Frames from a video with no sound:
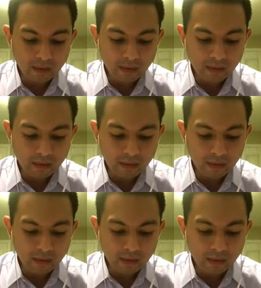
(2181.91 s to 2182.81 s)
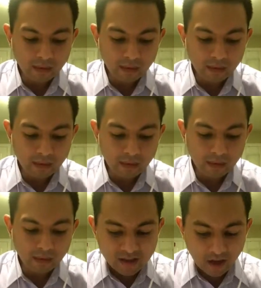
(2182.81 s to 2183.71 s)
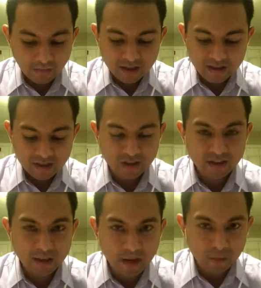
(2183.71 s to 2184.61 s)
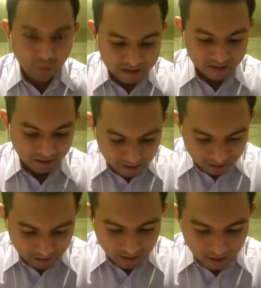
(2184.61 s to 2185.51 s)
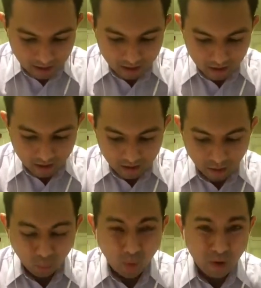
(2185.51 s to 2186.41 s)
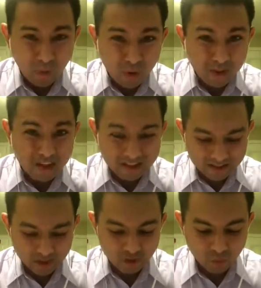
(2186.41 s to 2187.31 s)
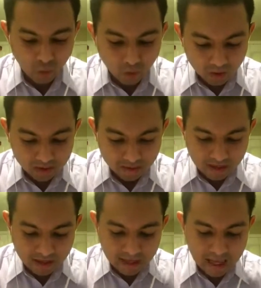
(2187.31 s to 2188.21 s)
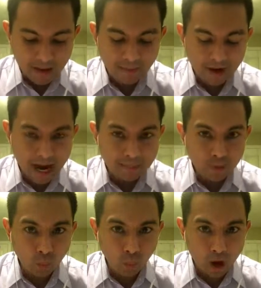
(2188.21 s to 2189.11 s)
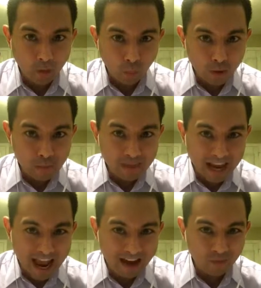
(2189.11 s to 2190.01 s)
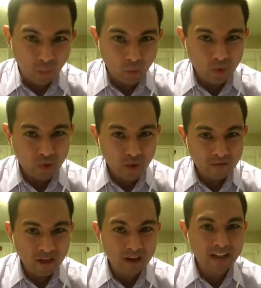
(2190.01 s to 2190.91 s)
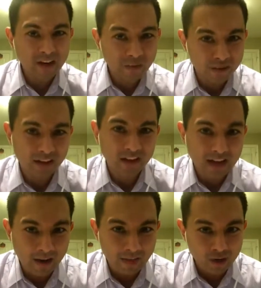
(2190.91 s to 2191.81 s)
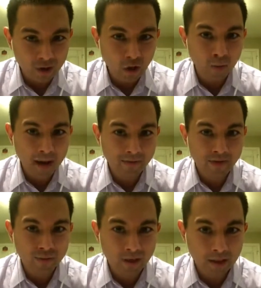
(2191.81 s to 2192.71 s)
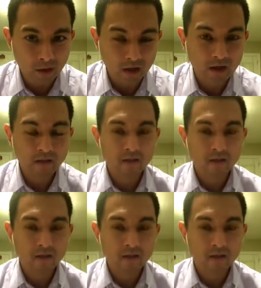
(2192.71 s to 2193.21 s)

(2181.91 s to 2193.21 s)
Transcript: like the audience to share a tough decision they made recently. What were the decision roles? And perhaps what would you have done differently now that you know about this framework?